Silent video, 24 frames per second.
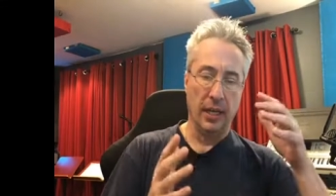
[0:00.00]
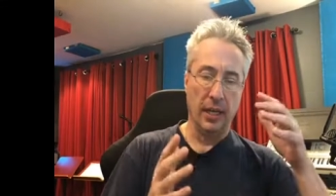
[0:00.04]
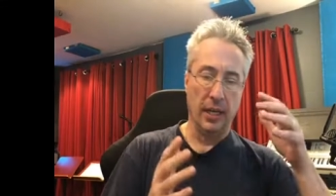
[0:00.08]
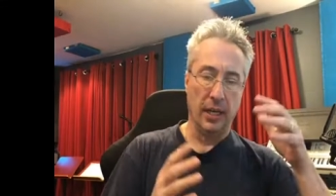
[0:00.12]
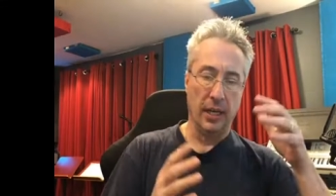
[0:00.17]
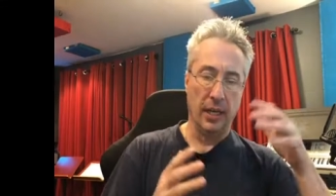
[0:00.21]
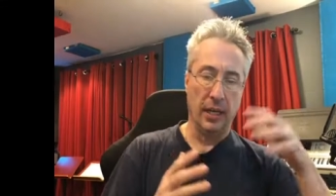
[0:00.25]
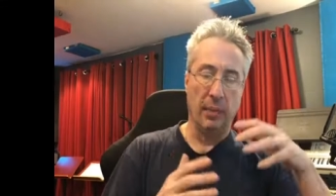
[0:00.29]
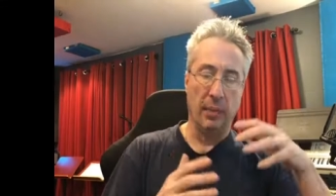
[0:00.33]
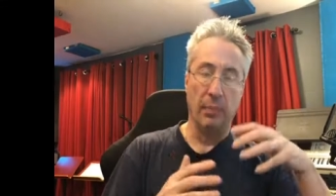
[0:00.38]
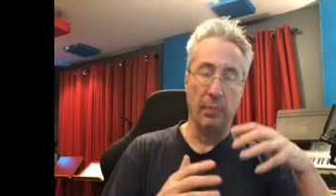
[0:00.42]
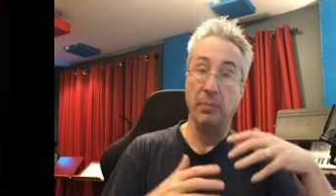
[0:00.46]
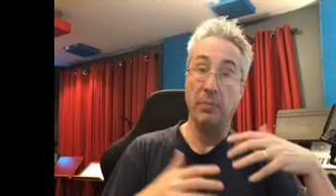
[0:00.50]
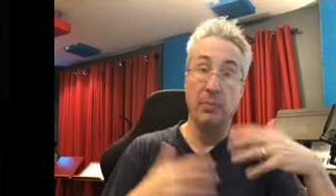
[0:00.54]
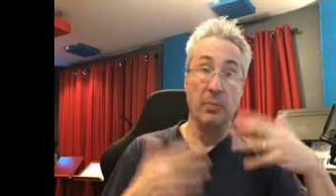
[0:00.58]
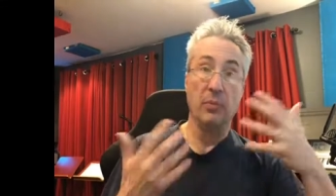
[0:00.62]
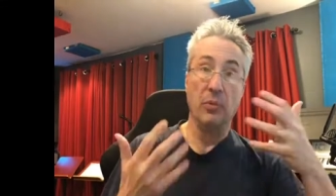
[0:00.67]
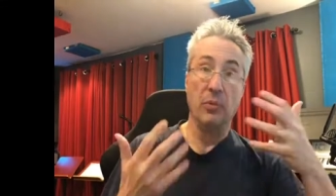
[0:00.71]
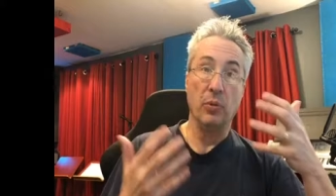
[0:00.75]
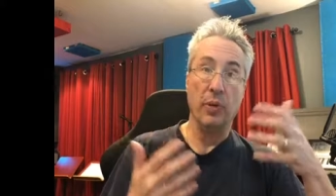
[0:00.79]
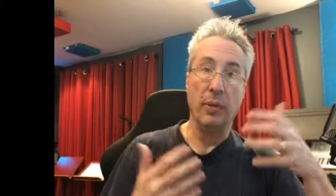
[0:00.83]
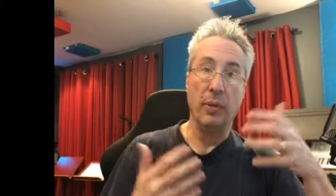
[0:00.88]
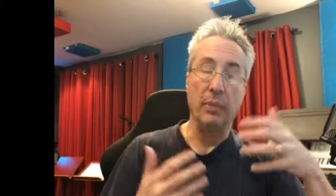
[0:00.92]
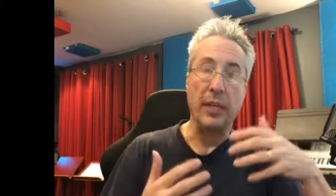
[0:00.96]

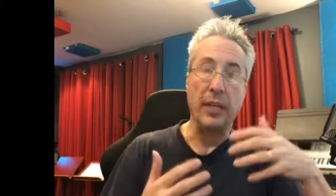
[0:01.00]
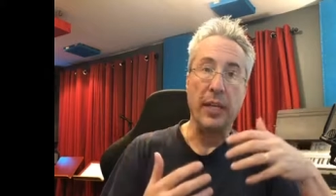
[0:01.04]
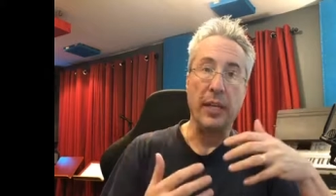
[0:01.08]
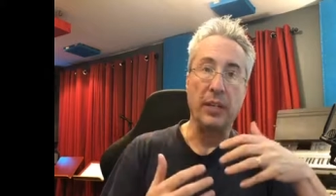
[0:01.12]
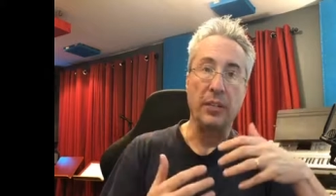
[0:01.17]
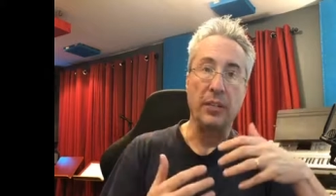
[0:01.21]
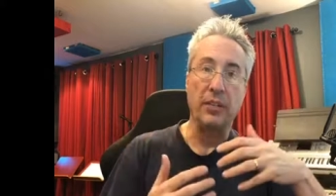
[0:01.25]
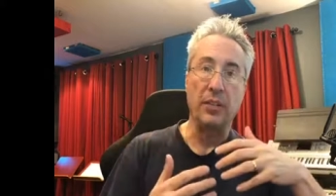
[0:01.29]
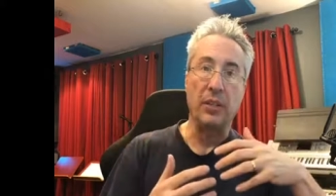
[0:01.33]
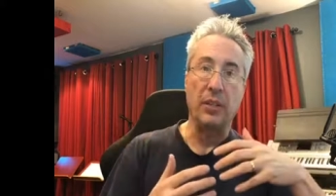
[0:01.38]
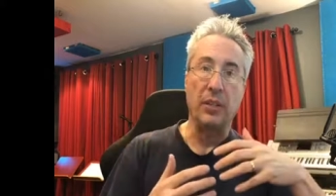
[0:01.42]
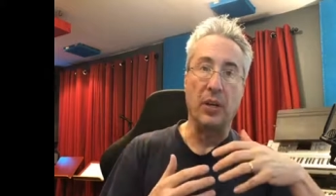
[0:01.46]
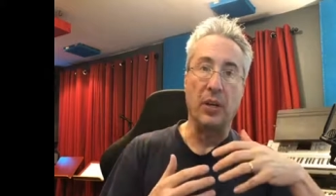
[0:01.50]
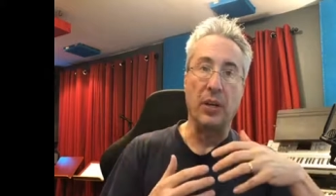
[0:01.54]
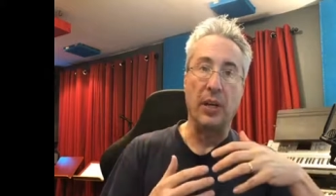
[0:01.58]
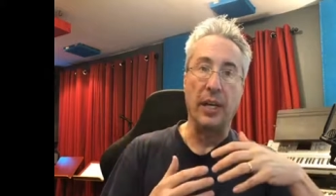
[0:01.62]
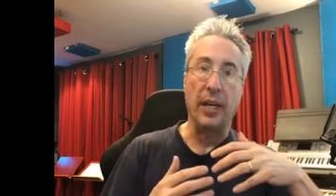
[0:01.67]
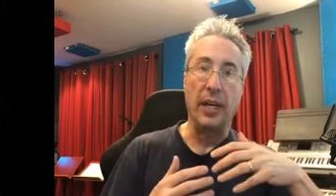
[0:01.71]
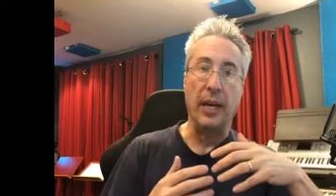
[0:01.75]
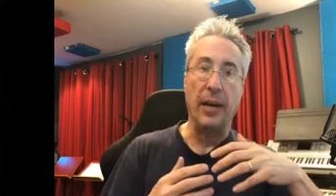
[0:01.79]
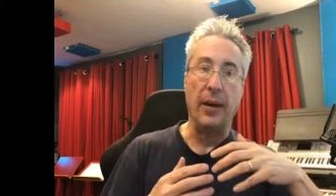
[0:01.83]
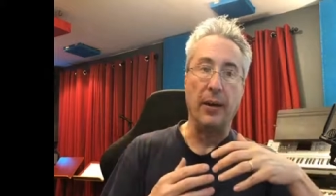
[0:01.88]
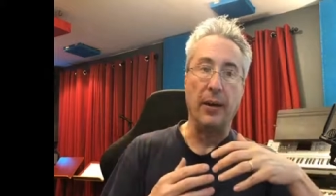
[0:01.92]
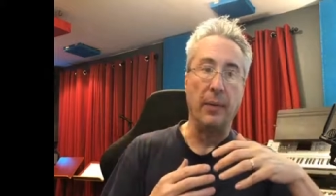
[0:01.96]
When I'm getting
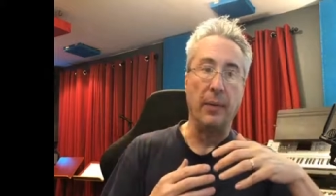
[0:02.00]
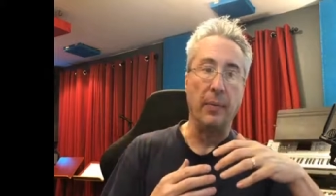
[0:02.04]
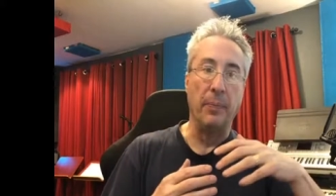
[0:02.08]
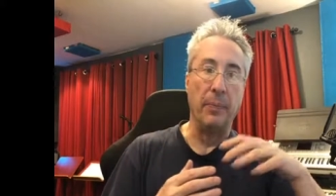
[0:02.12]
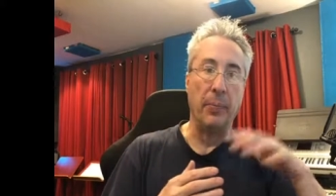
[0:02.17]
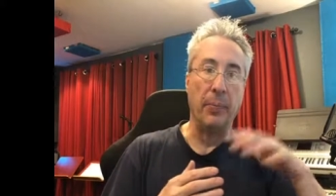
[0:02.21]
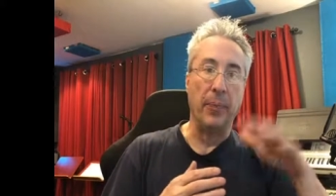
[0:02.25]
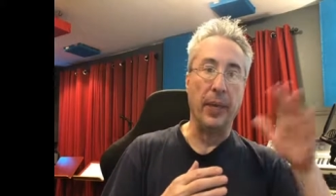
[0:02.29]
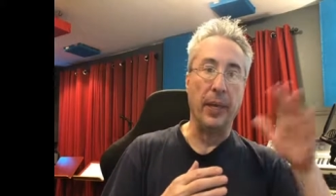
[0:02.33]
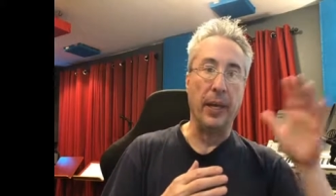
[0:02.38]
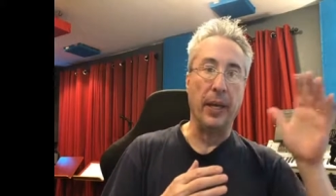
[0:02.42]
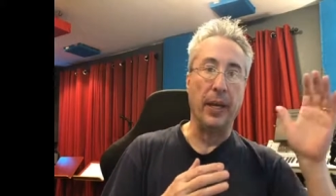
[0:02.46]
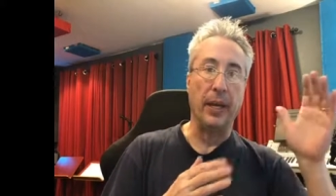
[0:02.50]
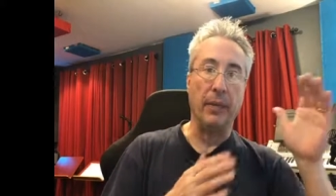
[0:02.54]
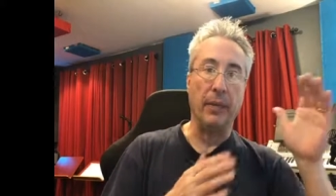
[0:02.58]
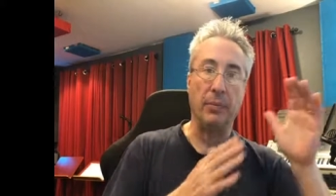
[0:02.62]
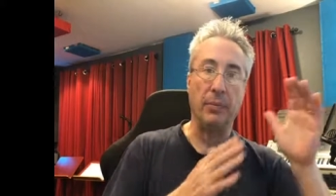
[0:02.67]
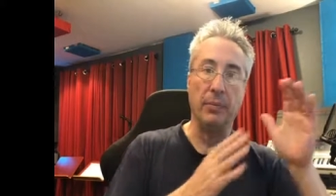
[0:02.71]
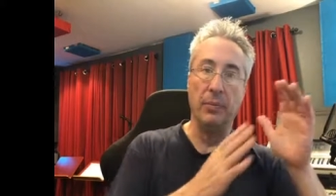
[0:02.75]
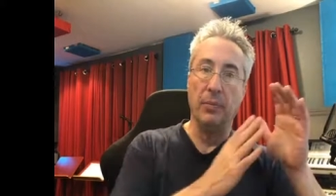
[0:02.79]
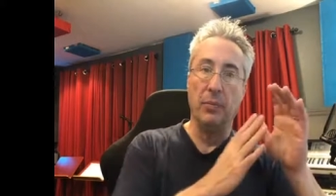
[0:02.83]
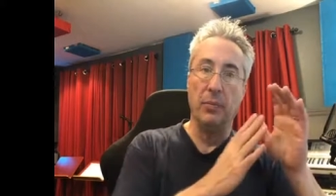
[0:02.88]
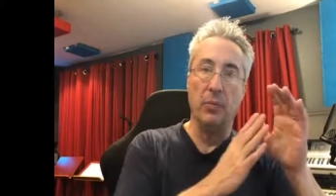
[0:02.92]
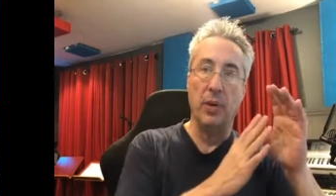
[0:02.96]
started out,
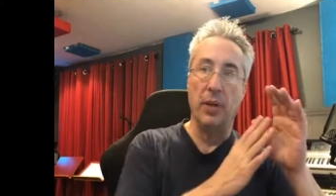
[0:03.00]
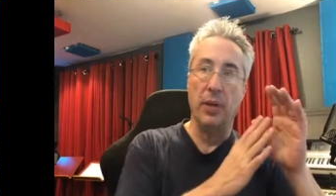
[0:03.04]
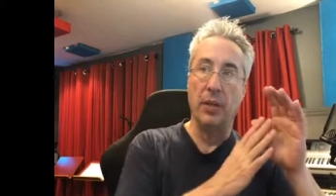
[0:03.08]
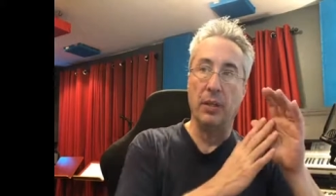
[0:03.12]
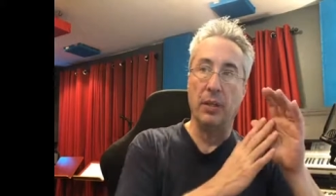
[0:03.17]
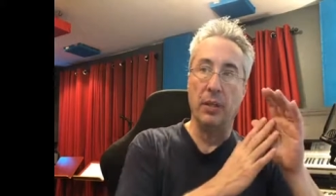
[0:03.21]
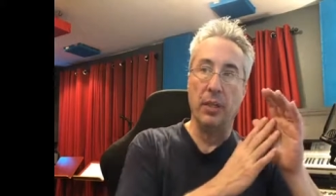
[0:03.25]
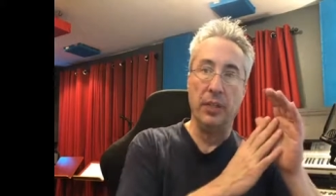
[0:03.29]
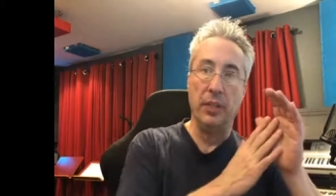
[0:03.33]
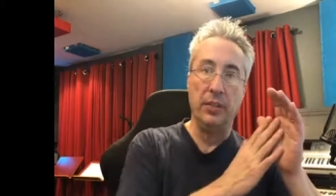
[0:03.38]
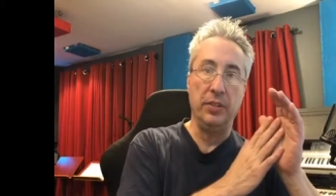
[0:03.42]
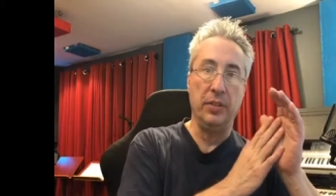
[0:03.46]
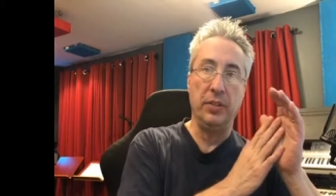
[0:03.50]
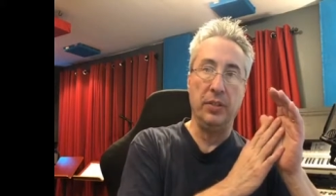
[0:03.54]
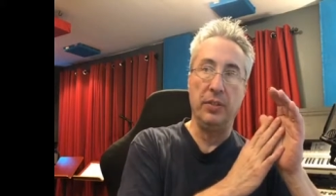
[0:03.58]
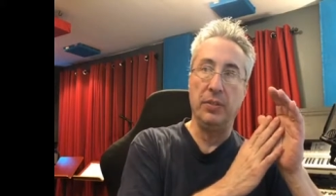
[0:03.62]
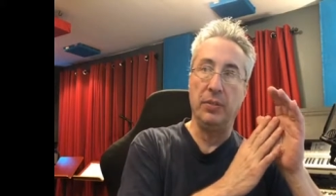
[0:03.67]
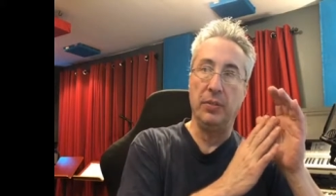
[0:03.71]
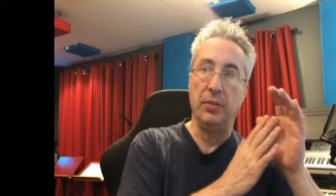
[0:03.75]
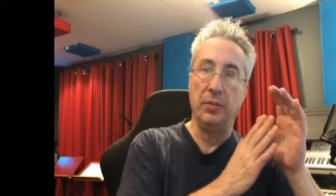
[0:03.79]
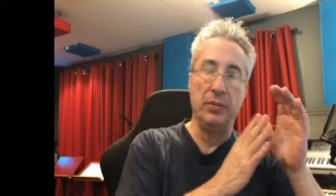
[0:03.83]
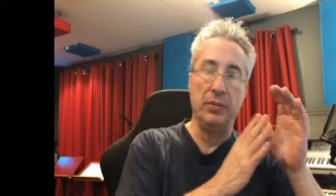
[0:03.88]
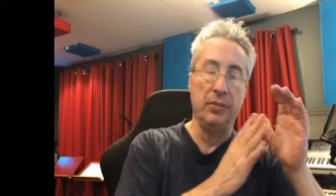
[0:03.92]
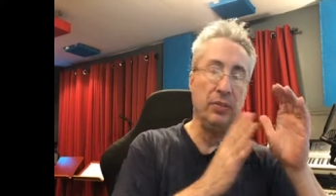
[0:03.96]
I want to listen
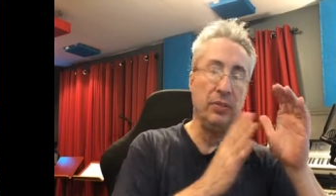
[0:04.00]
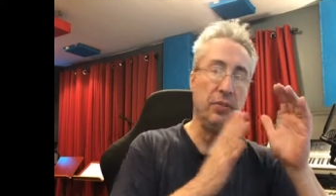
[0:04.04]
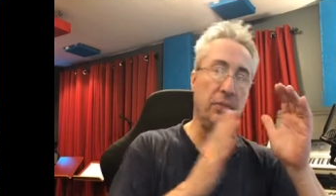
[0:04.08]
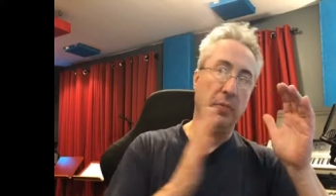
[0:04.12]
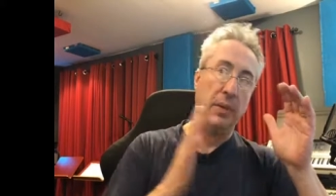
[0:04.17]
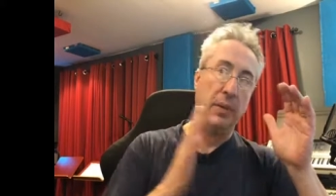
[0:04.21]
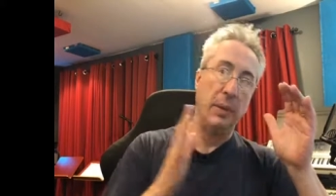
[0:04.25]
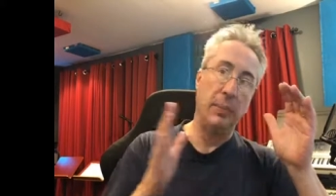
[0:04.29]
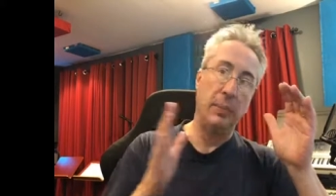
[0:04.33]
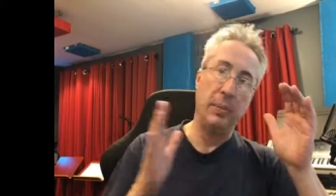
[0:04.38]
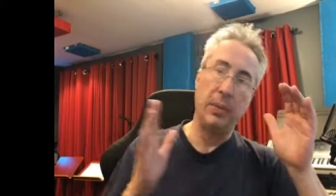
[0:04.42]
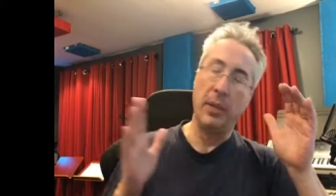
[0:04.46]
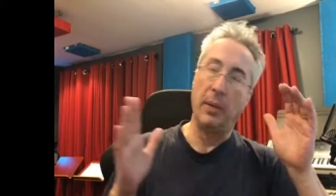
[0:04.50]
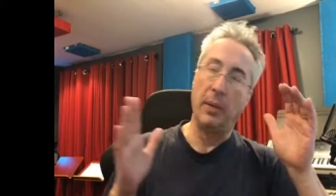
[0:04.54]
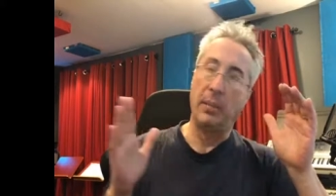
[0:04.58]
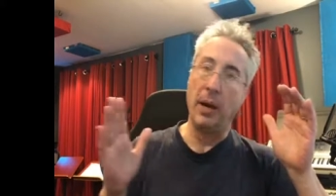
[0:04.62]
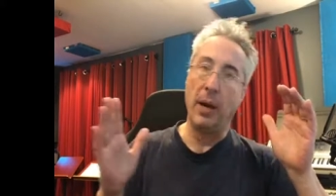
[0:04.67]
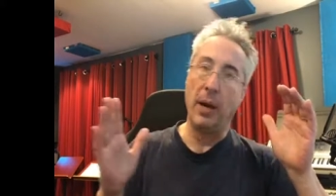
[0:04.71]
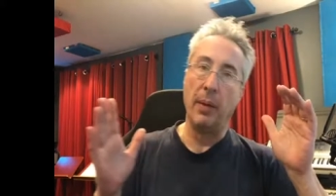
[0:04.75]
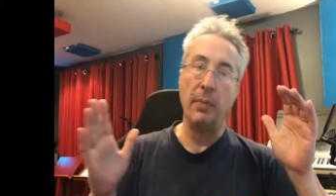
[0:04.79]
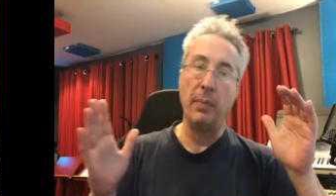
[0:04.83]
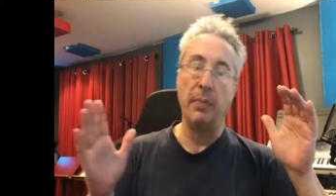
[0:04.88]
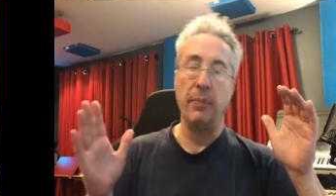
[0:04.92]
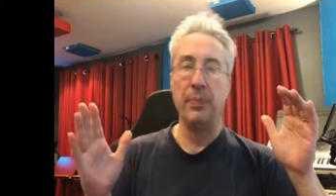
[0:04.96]
to a sweep come
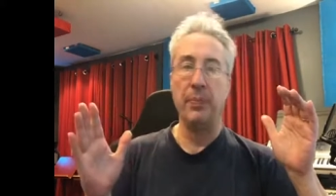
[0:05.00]
up,